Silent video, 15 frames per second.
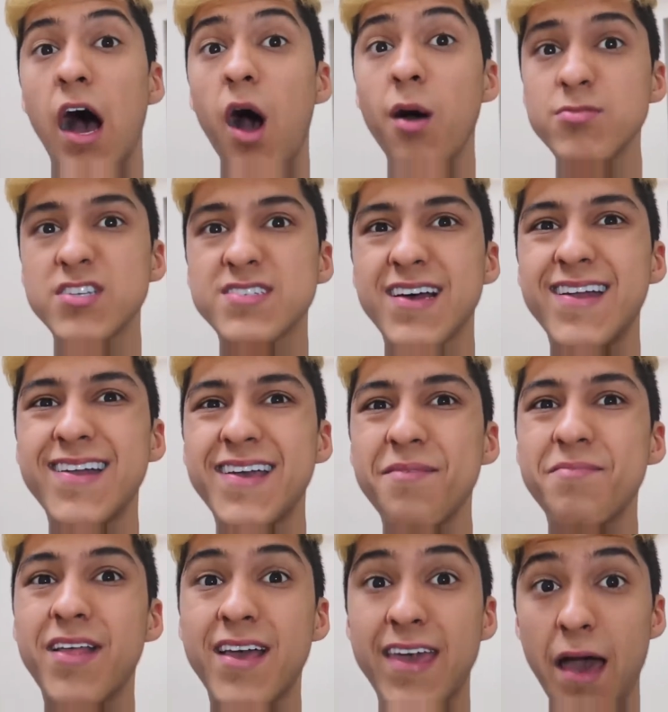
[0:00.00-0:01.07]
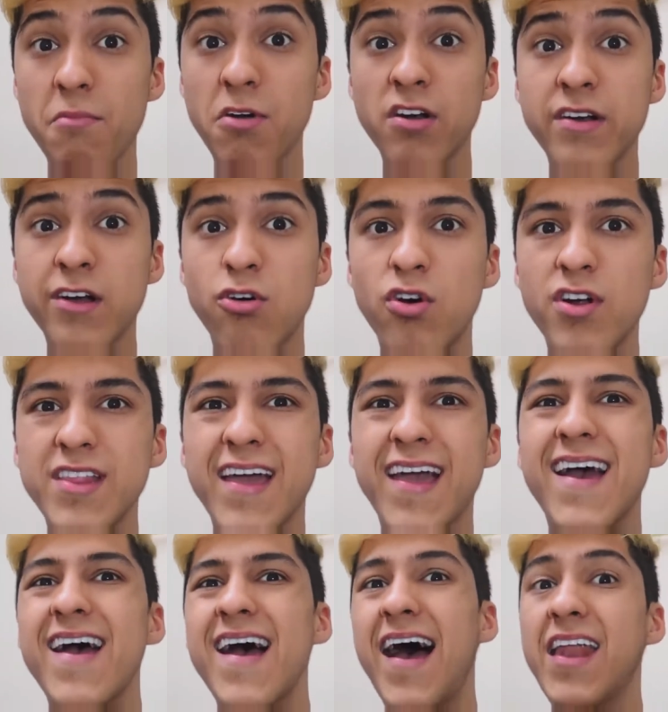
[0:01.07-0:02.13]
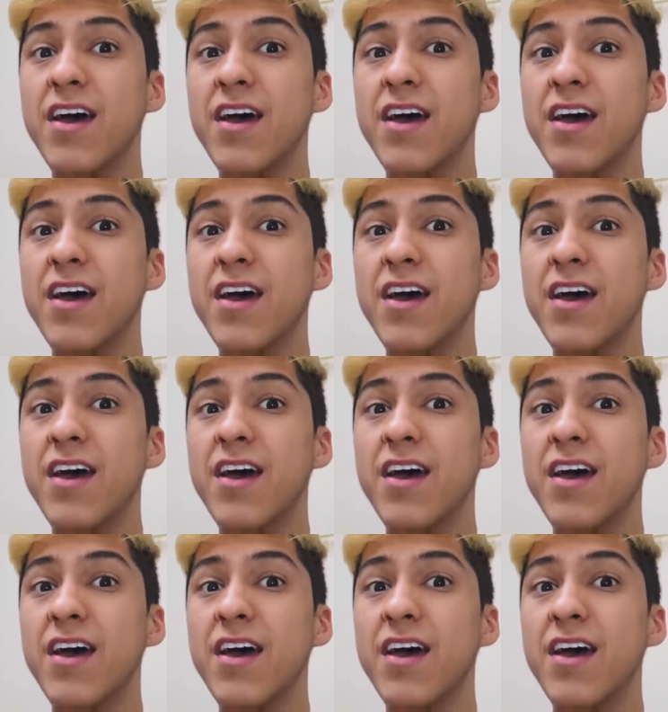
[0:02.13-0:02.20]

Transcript: I'm just gonna keep the camera recording